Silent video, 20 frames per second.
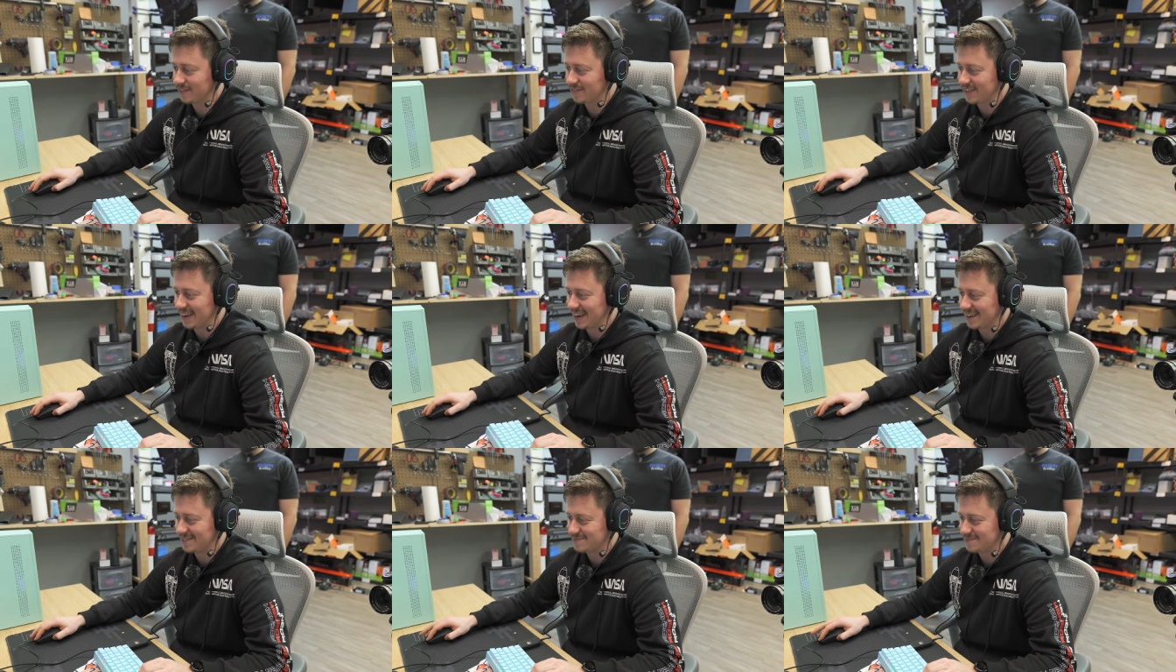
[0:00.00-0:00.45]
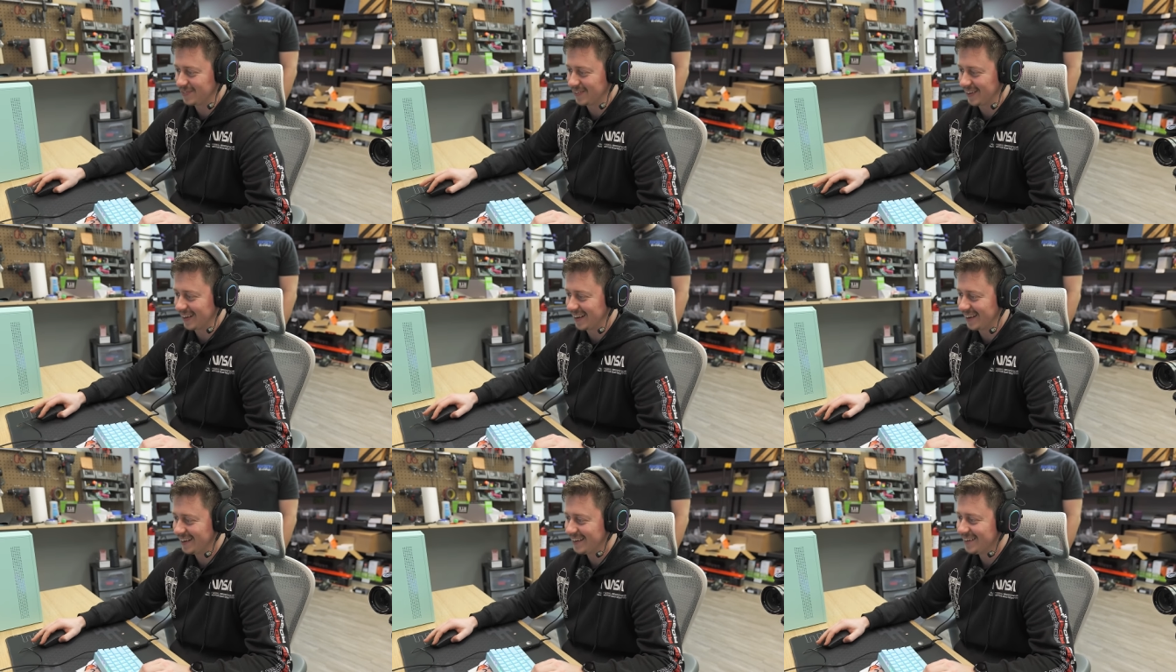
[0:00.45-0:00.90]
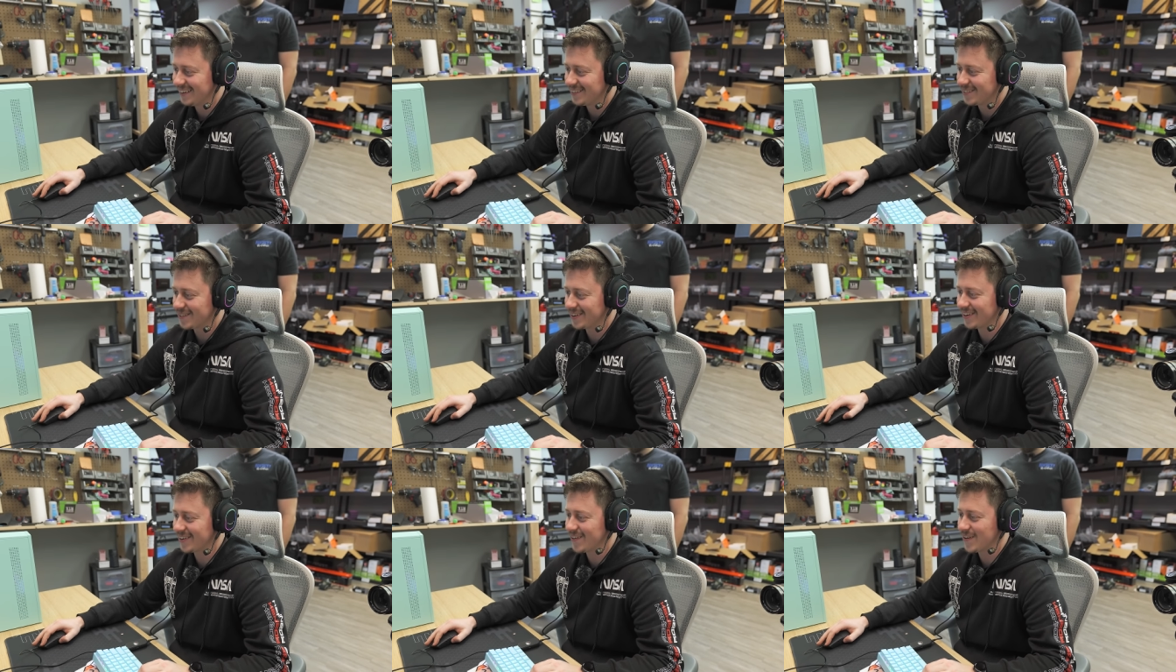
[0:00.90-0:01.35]
enough gameplay,
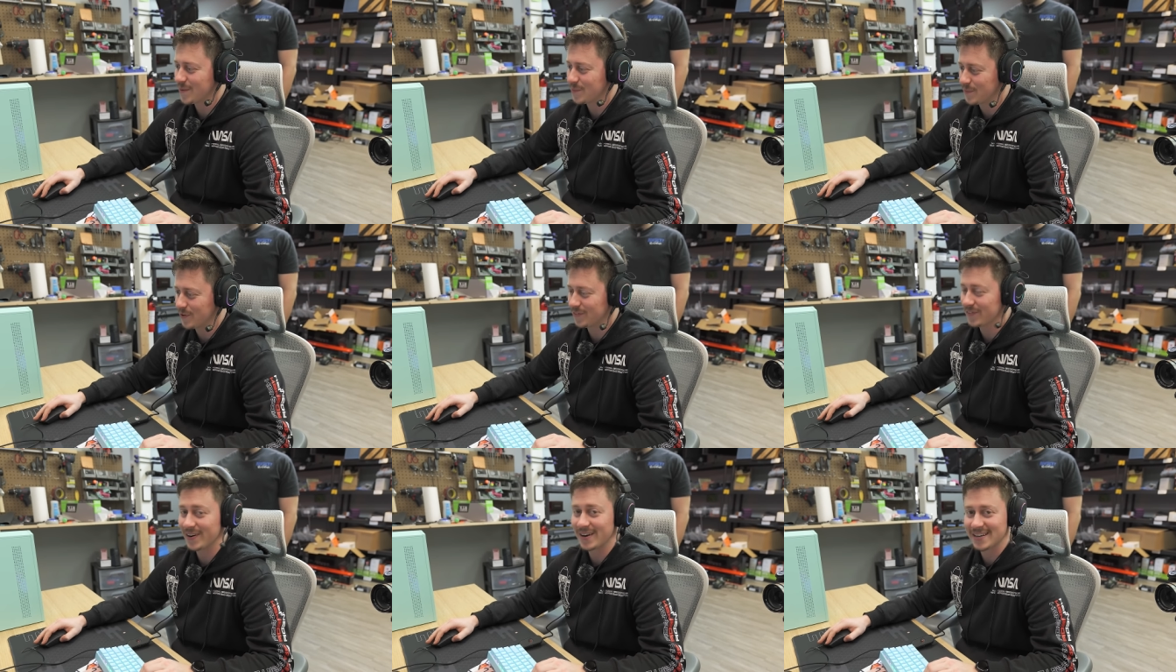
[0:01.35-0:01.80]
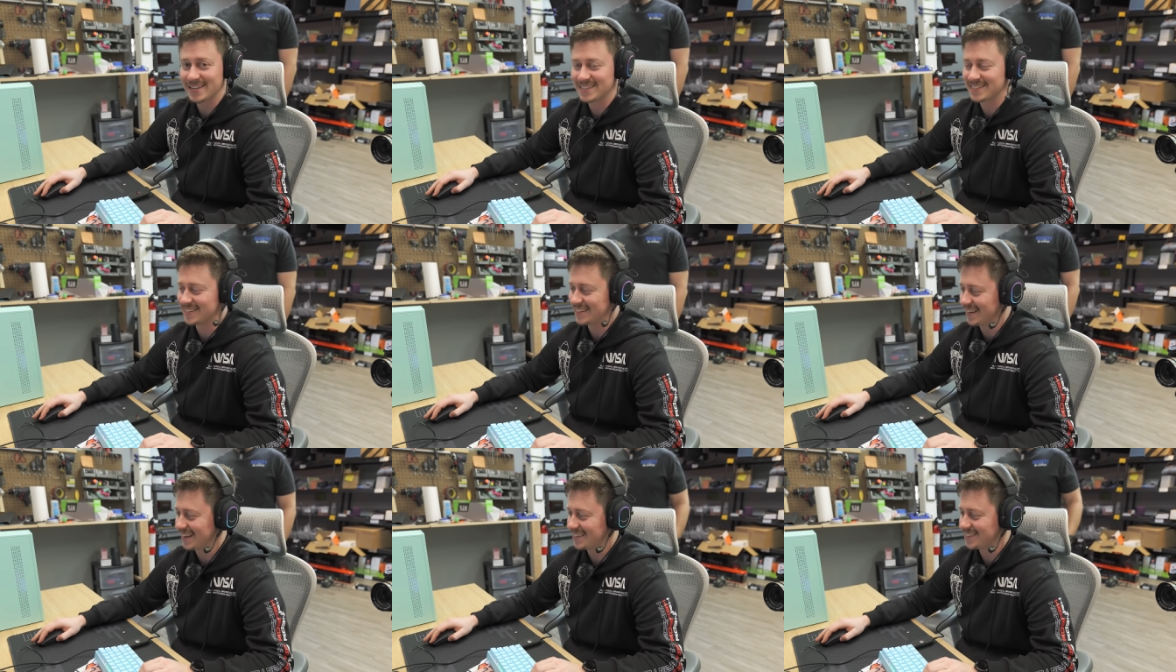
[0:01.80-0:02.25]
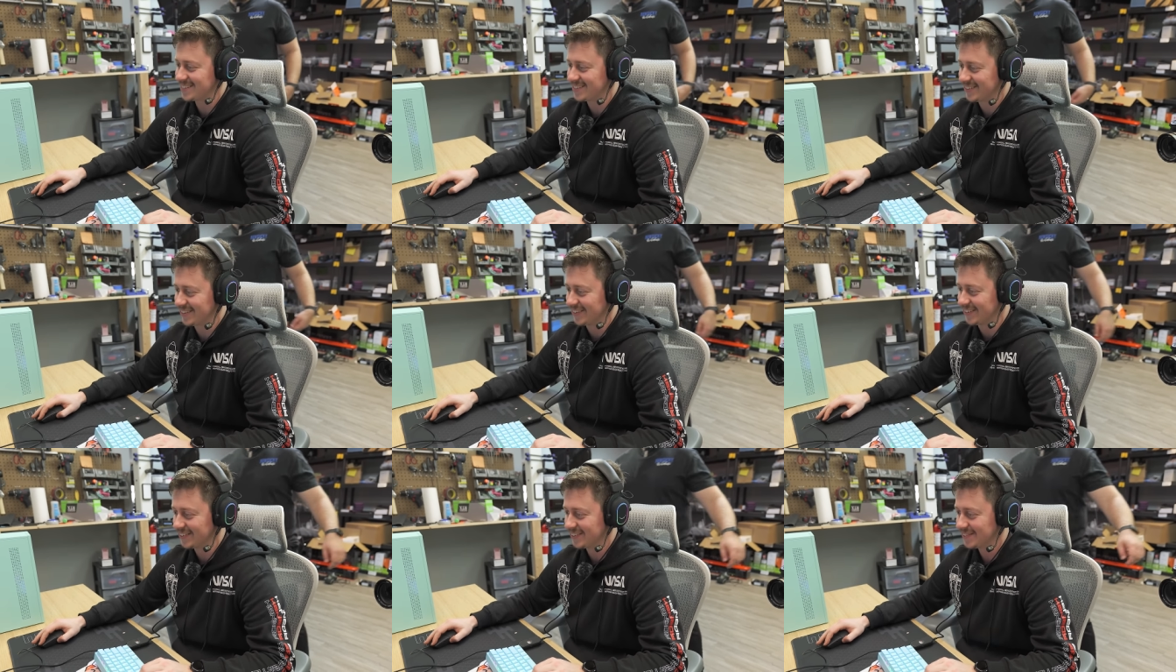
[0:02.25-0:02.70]
we're gonna go ahead and move on to
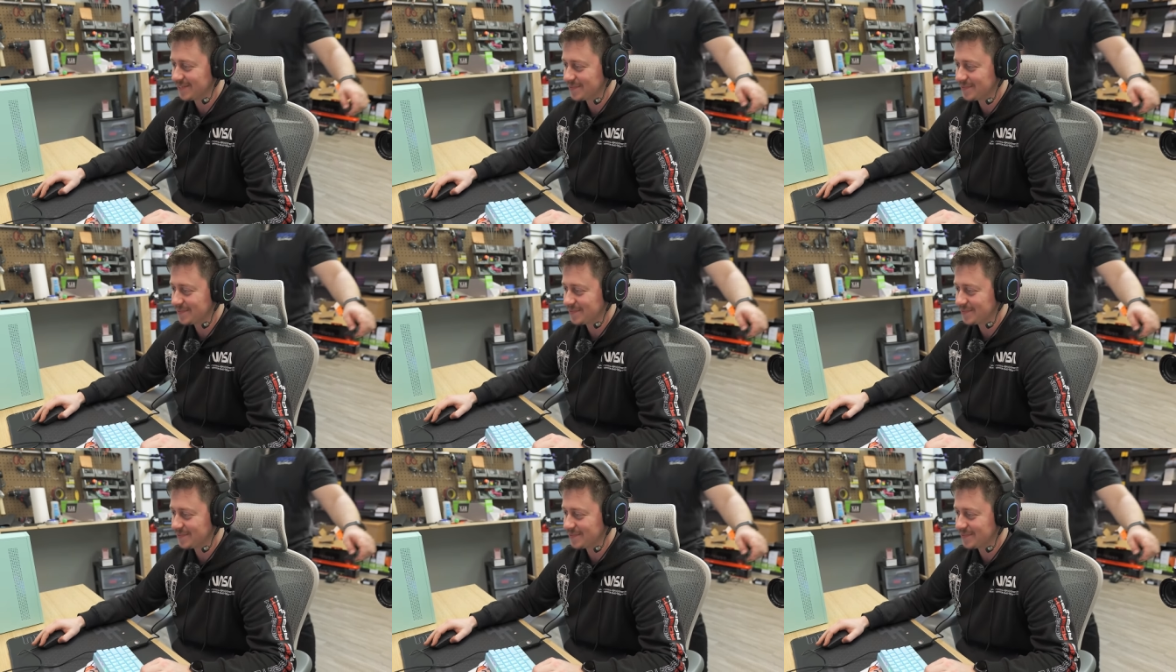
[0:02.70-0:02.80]
CS2.